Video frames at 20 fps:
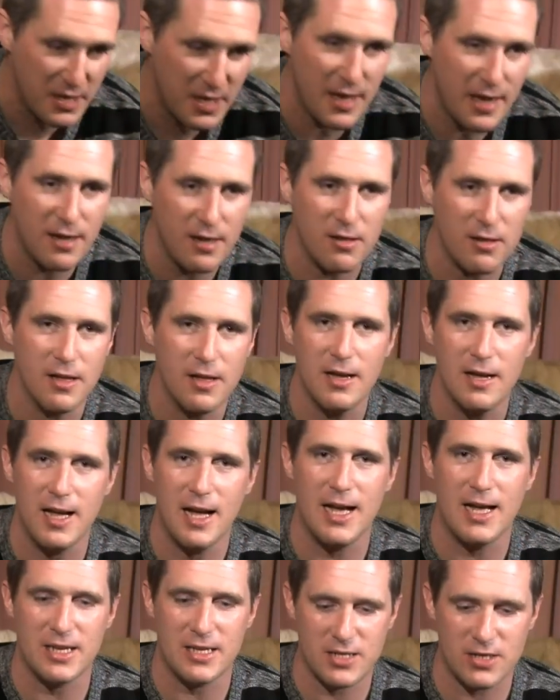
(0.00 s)
and tell.
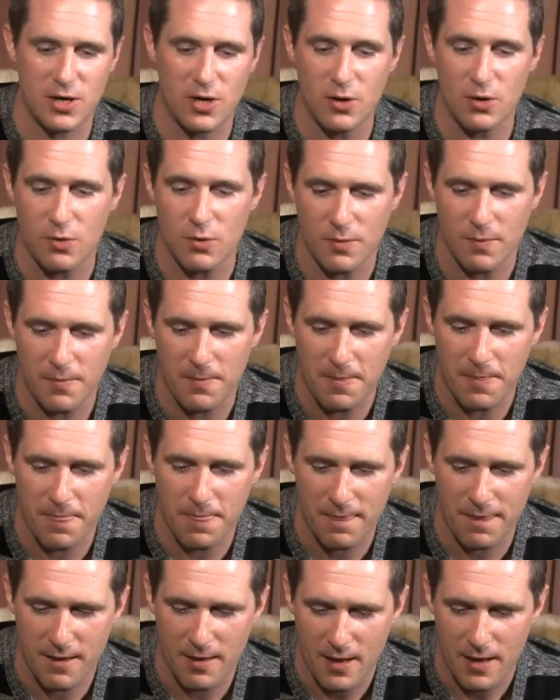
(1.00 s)
No, you can't school. put that.
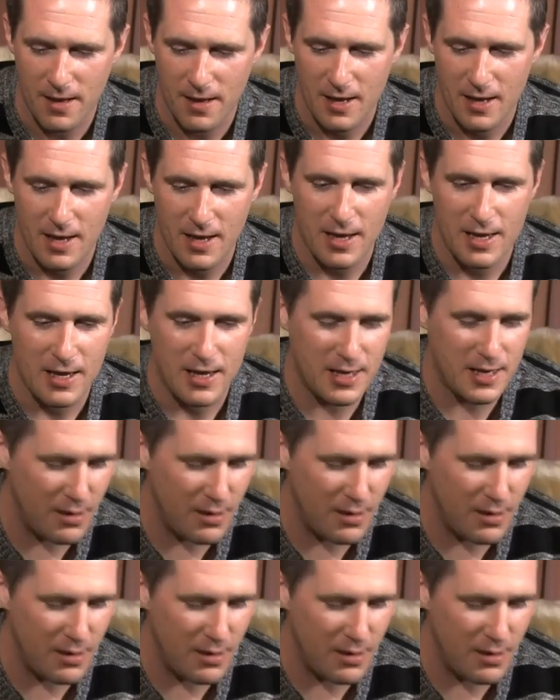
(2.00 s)
Is that off?